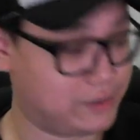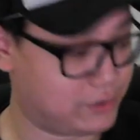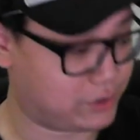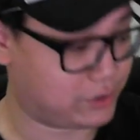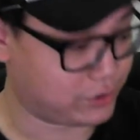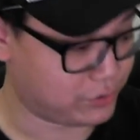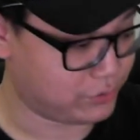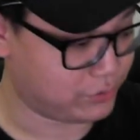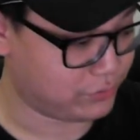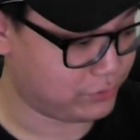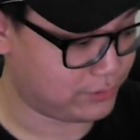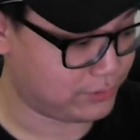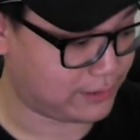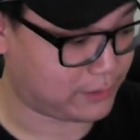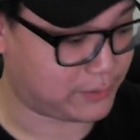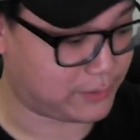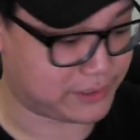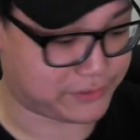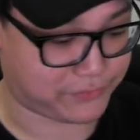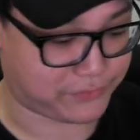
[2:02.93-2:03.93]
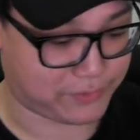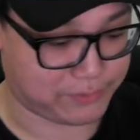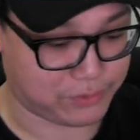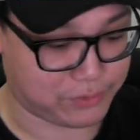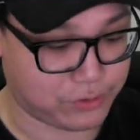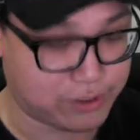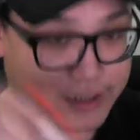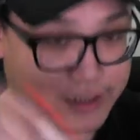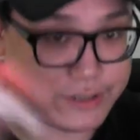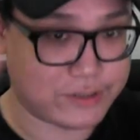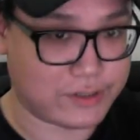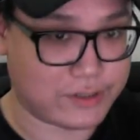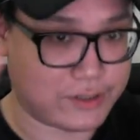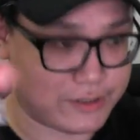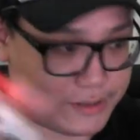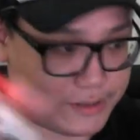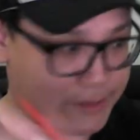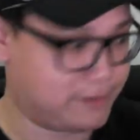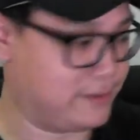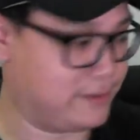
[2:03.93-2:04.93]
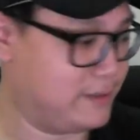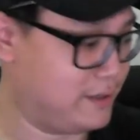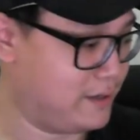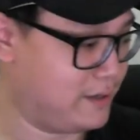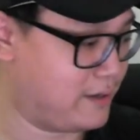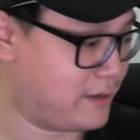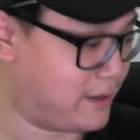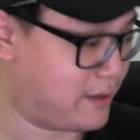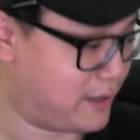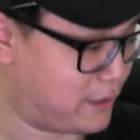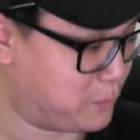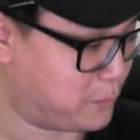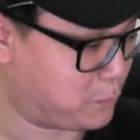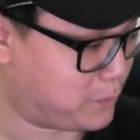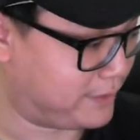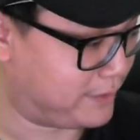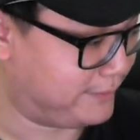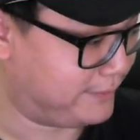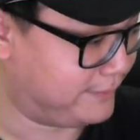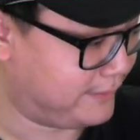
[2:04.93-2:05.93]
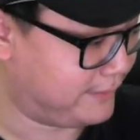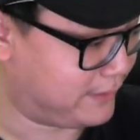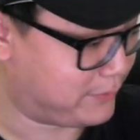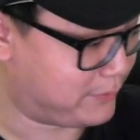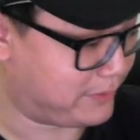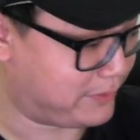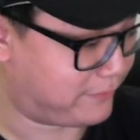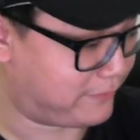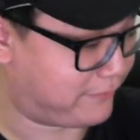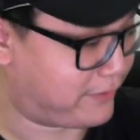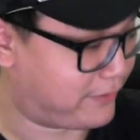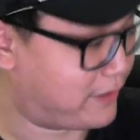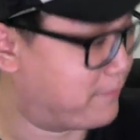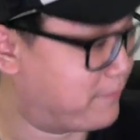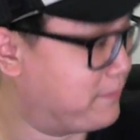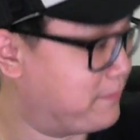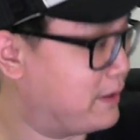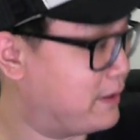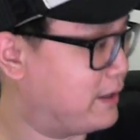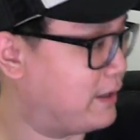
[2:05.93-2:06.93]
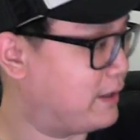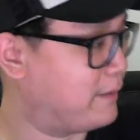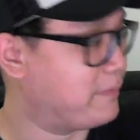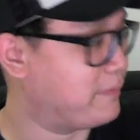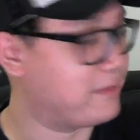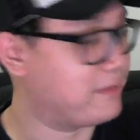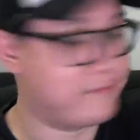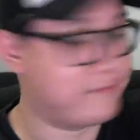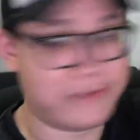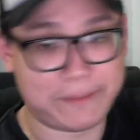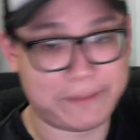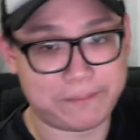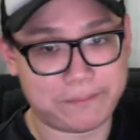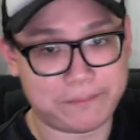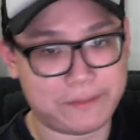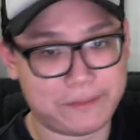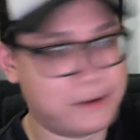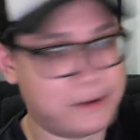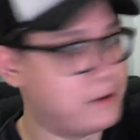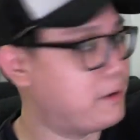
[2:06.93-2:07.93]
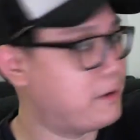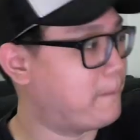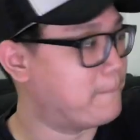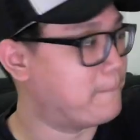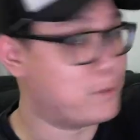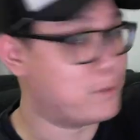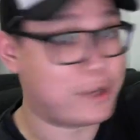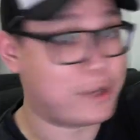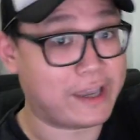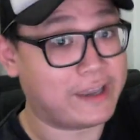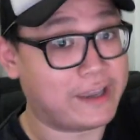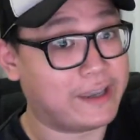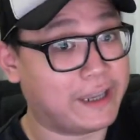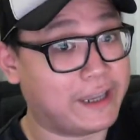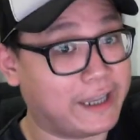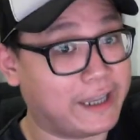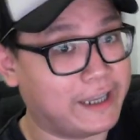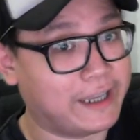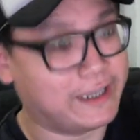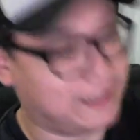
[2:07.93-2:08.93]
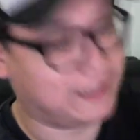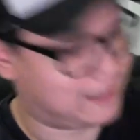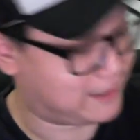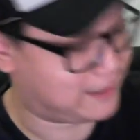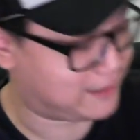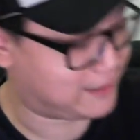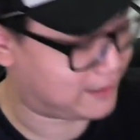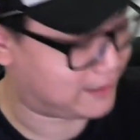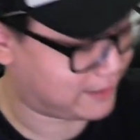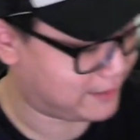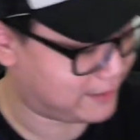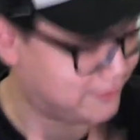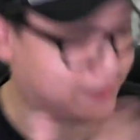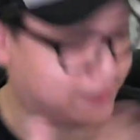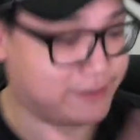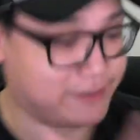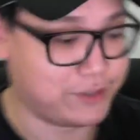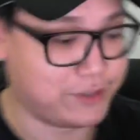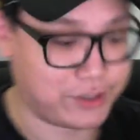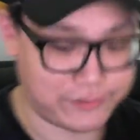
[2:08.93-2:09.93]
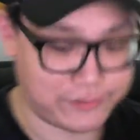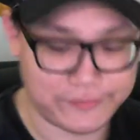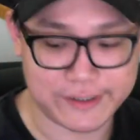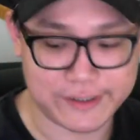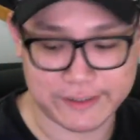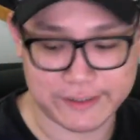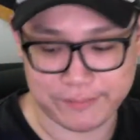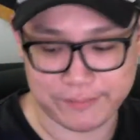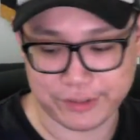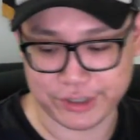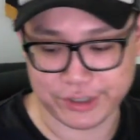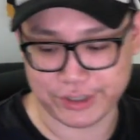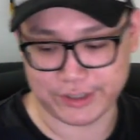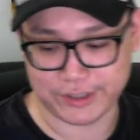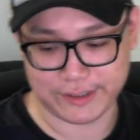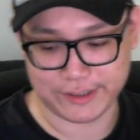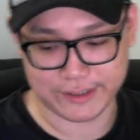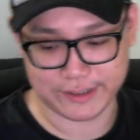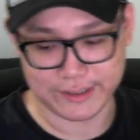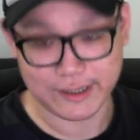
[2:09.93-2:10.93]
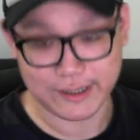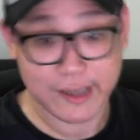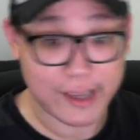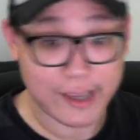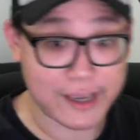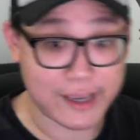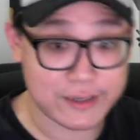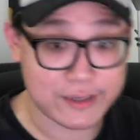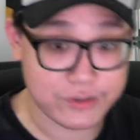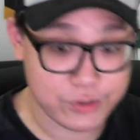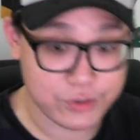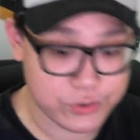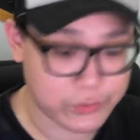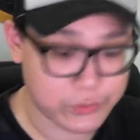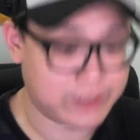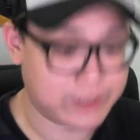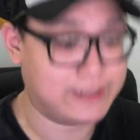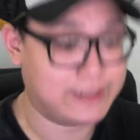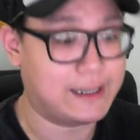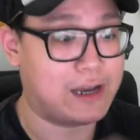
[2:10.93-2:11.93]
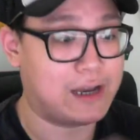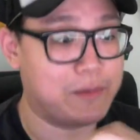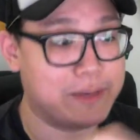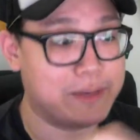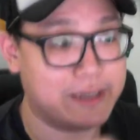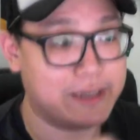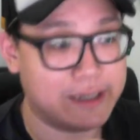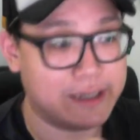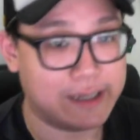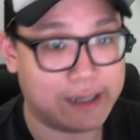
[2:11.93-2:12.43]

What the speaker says: 2 liquids from Cookie Sauce and 1 liquid from the Vape Bouquet, a sort of first impressions. As usual, I'll be